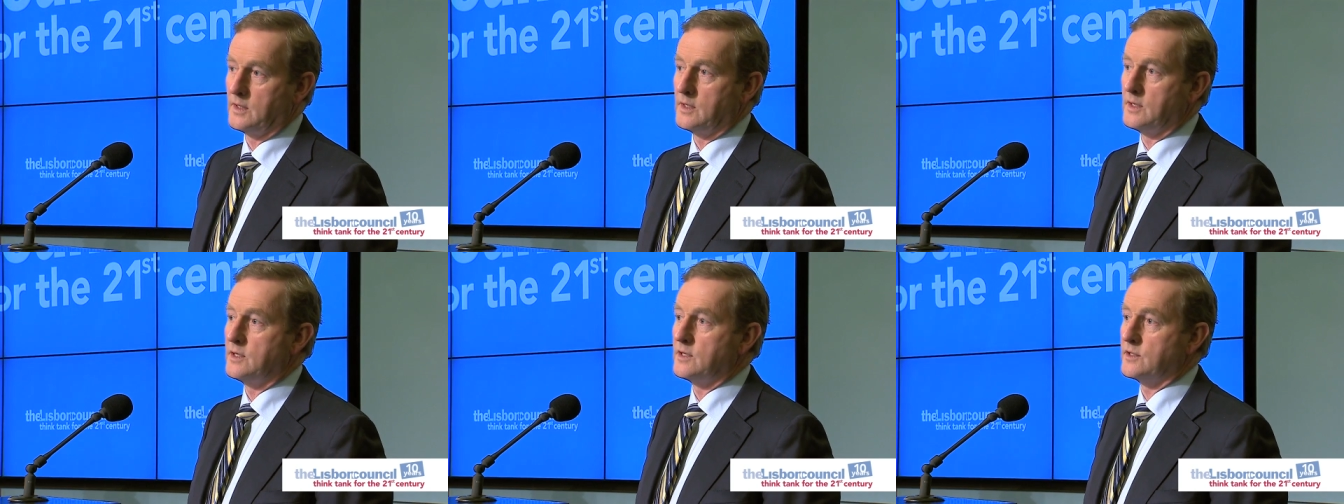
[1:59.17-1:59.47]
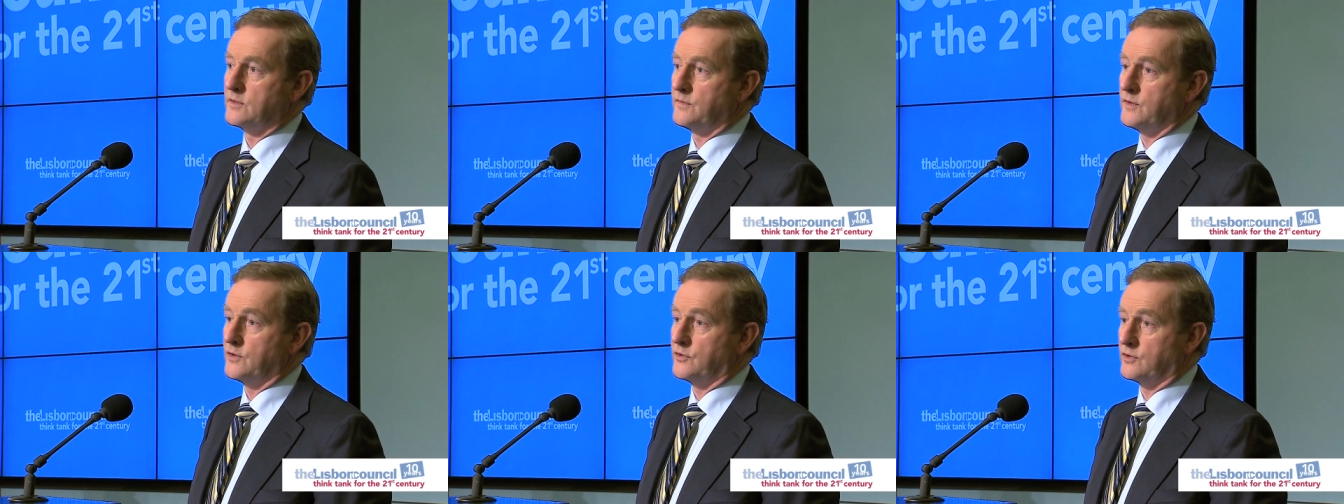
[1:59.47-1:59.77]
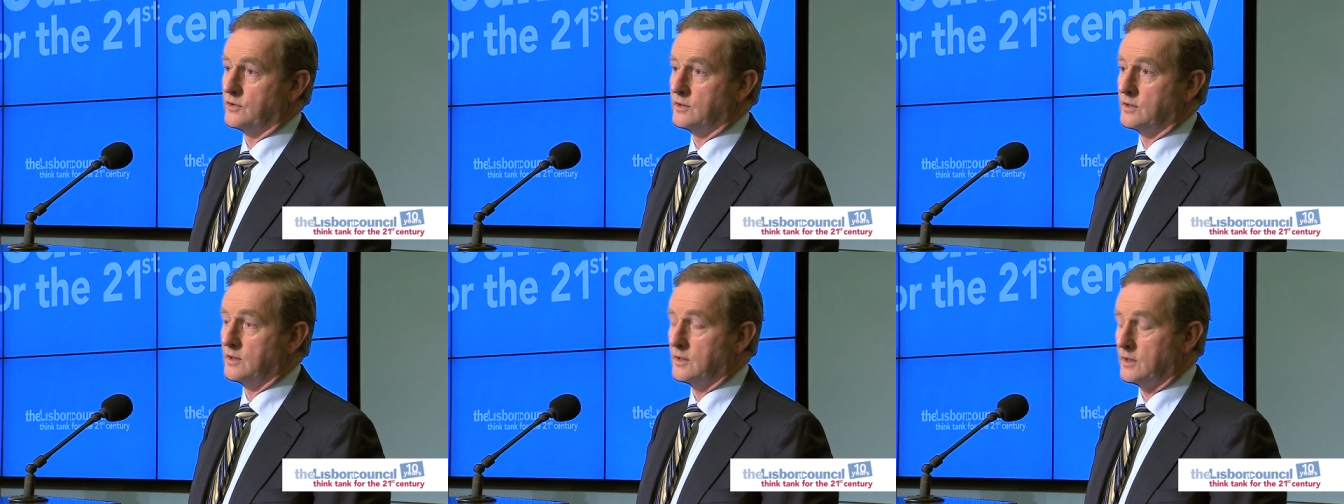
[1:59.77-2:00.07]
his
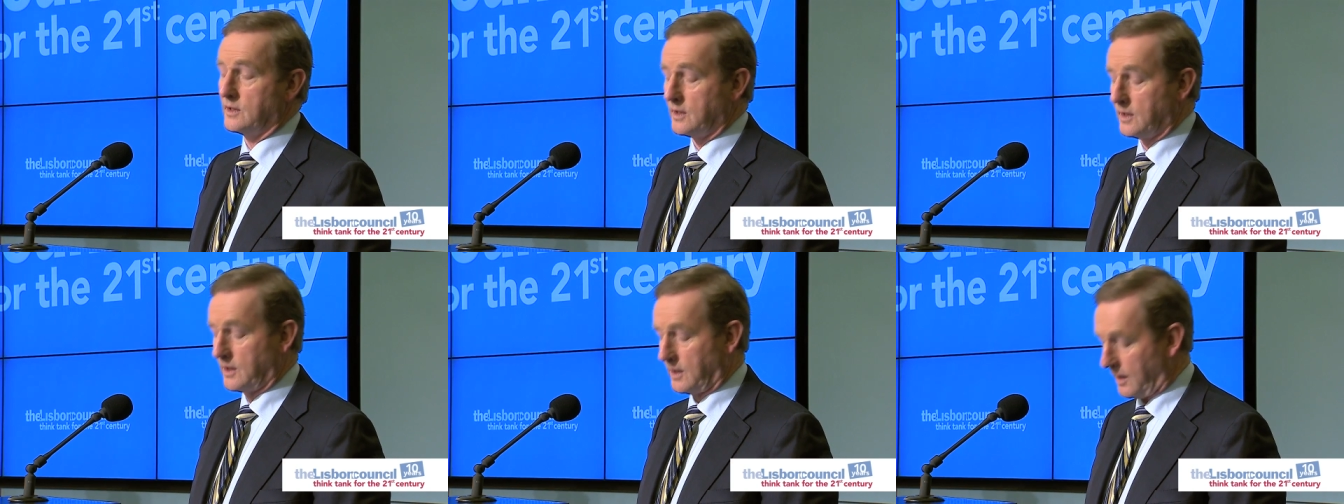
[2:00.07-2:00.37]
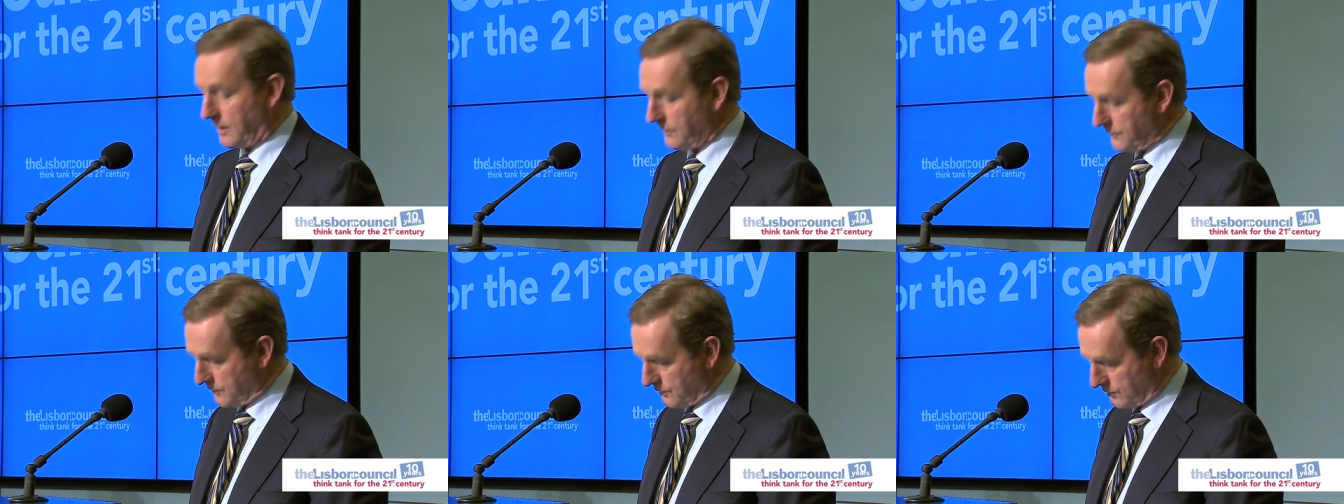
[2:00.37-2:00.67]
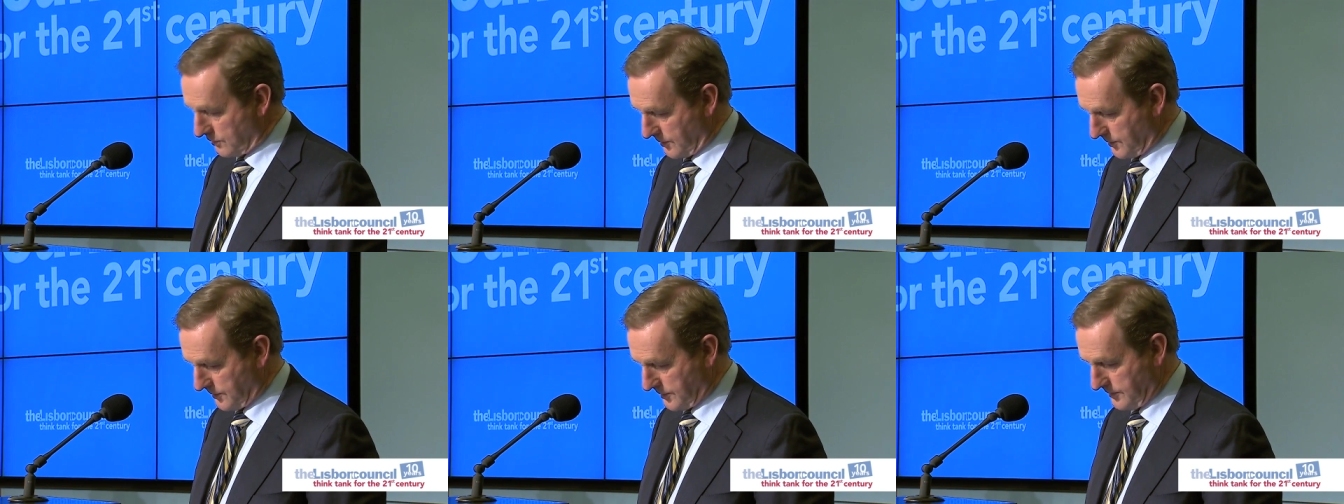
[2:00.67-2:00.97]
vision of
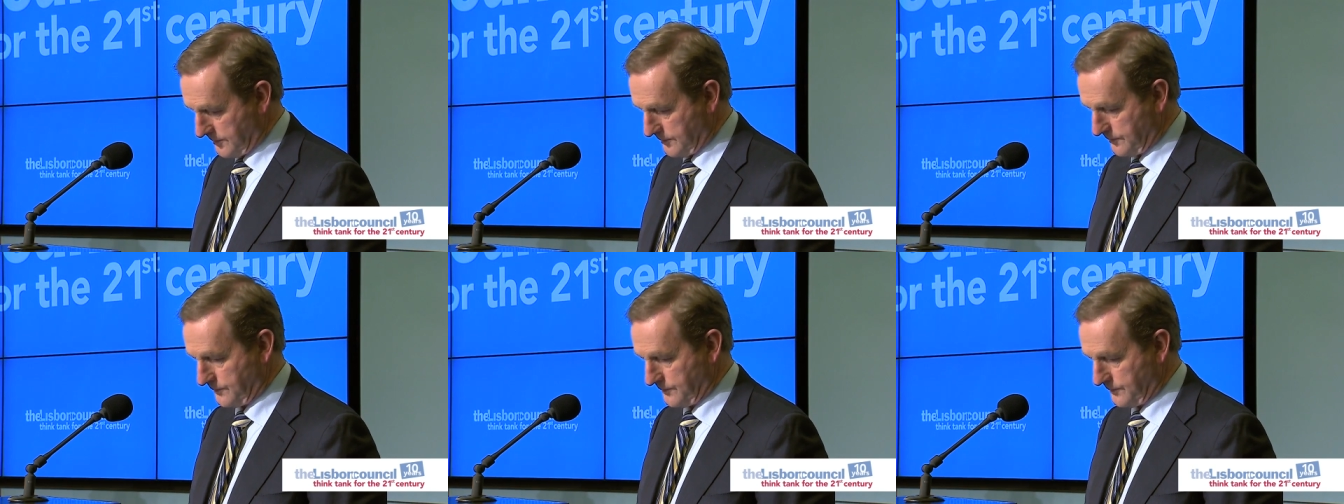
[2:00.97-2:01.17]
Europe,